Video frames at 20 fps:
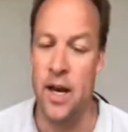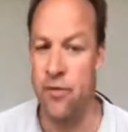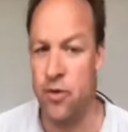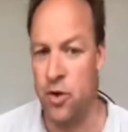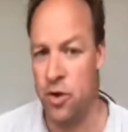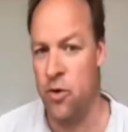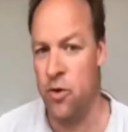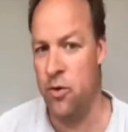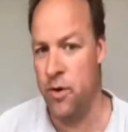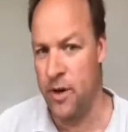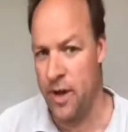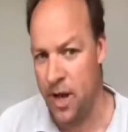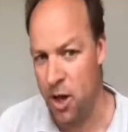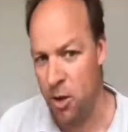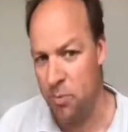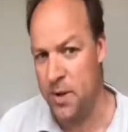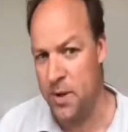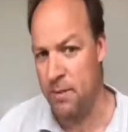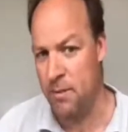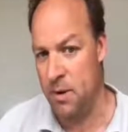and if you
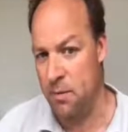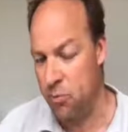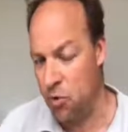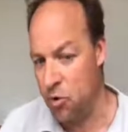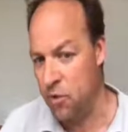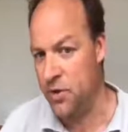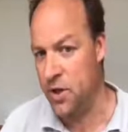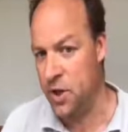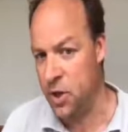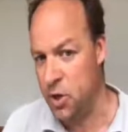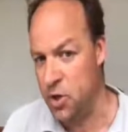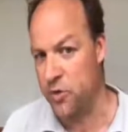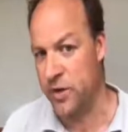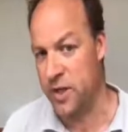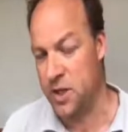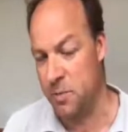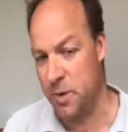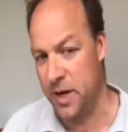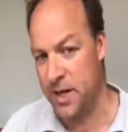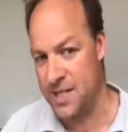help them improve the user
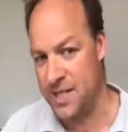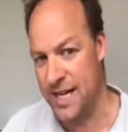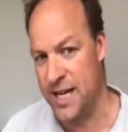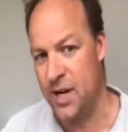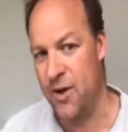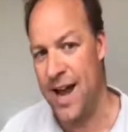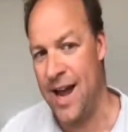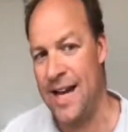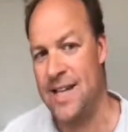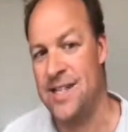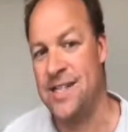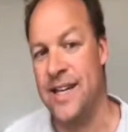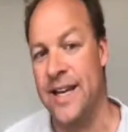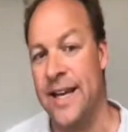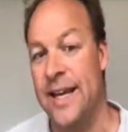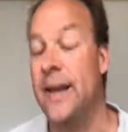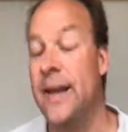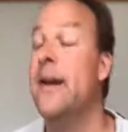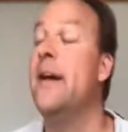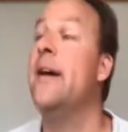experience, then you
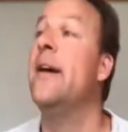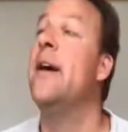actually